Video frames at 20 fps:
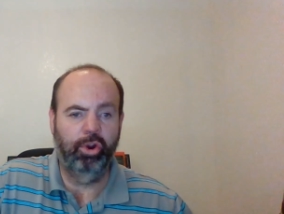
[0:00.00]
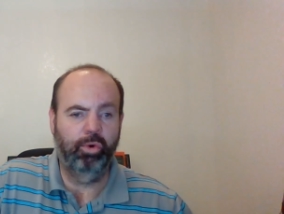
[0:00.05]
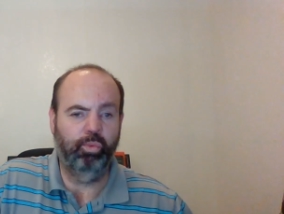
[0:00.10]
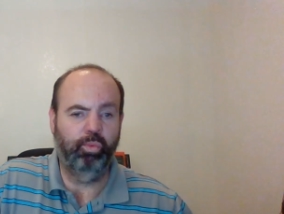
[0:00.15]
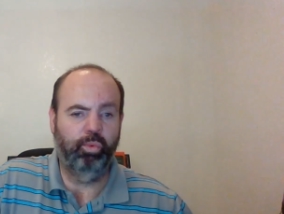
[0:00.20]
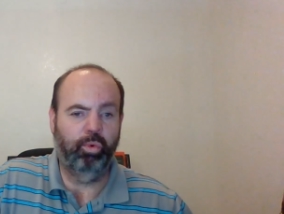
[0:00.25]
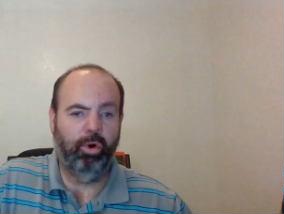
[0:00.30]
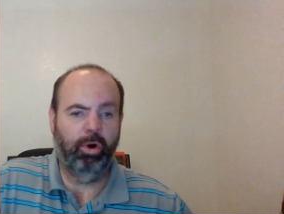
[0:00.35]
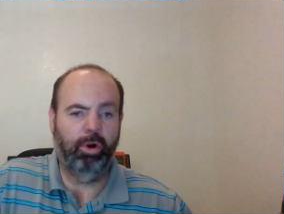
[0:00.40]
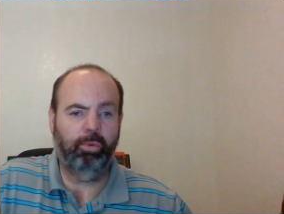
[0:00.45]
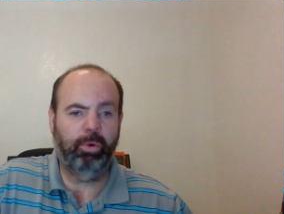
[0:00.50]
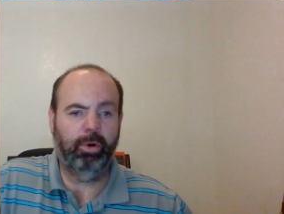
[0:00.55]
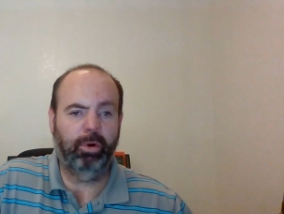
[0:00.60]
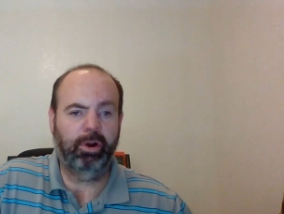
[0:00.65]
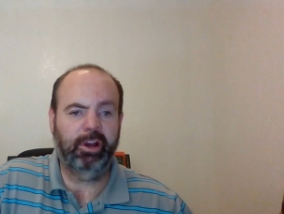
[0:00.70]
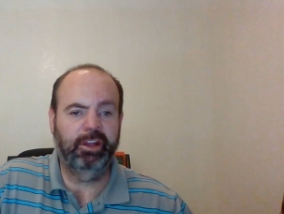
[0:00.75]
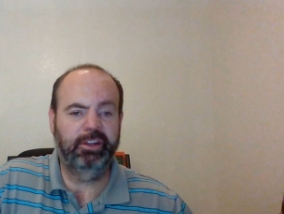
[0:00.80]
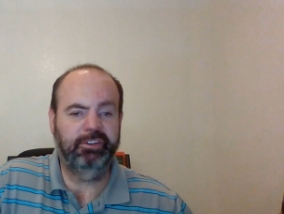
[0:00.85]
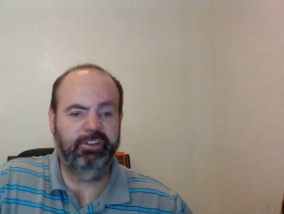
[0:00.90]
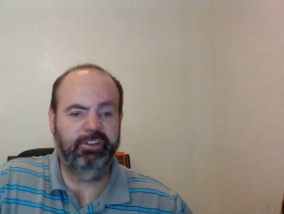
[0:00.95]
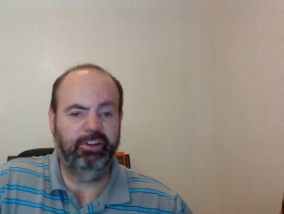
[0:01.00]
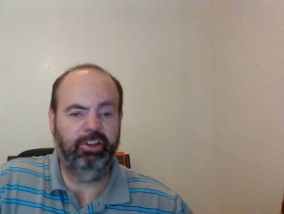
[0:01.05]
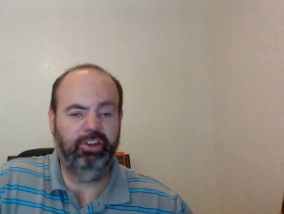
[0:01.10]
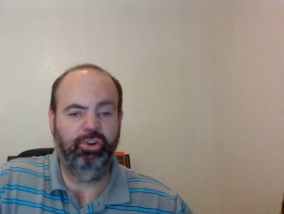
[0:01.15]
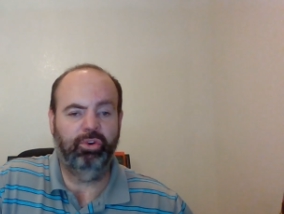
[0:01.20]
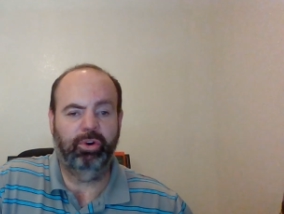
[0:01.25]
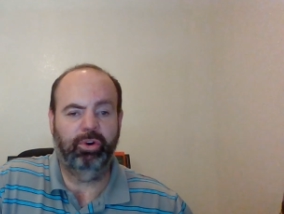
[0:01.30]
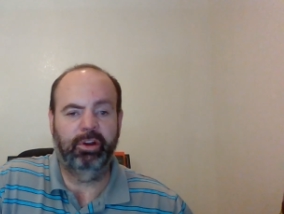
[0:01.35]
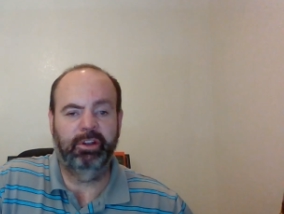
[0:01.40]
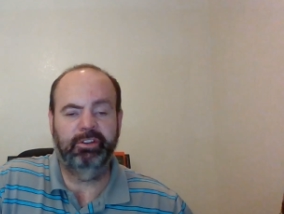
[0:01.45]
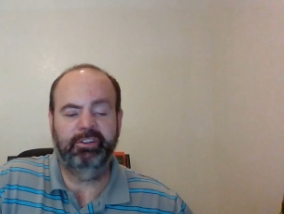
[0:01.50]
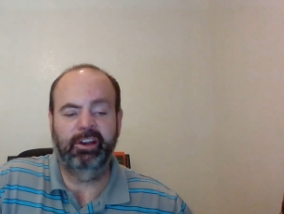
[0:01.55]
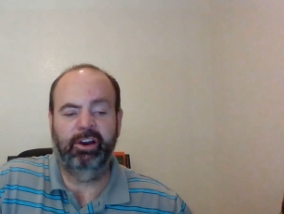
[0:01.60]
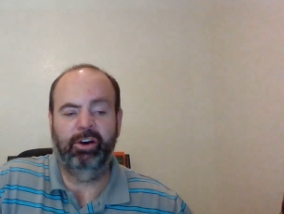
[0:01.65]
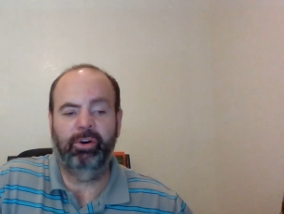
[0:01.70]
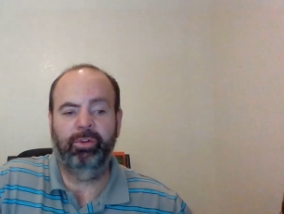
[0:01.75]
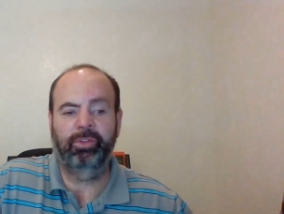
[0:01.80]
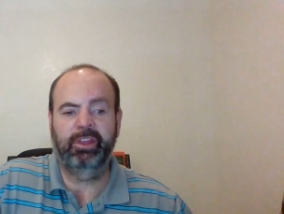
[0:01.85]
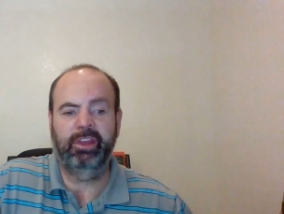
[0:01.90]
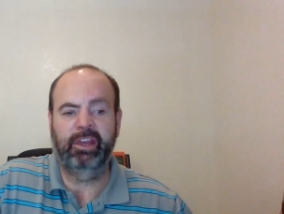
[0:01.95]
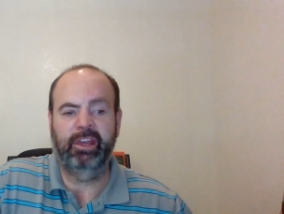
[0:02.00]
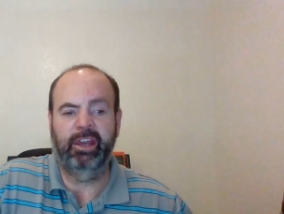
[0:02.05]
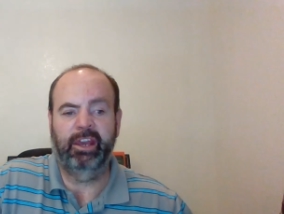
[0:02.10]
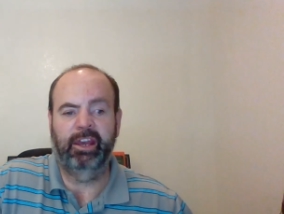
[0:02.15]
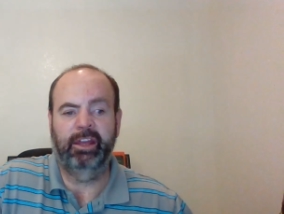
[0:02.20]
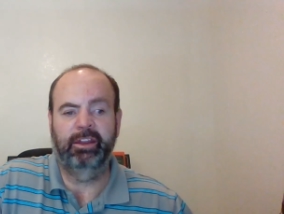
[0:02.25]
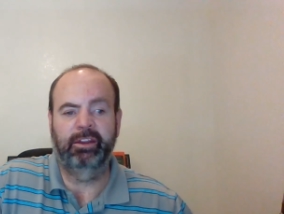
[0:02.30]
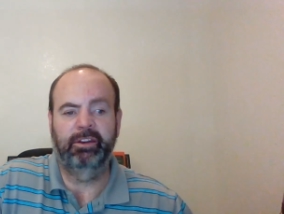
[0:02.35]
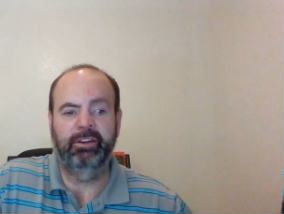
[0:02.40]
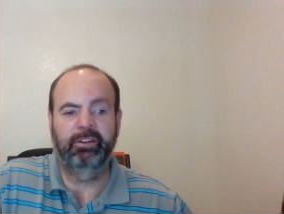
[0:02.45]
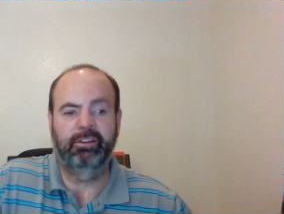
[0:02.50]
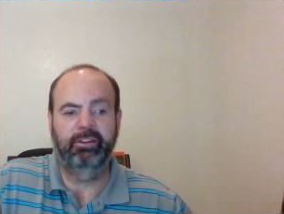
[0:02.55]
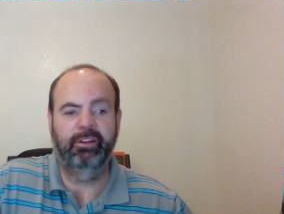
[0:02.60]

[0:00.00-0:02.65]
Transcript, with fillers: War will continue until the end,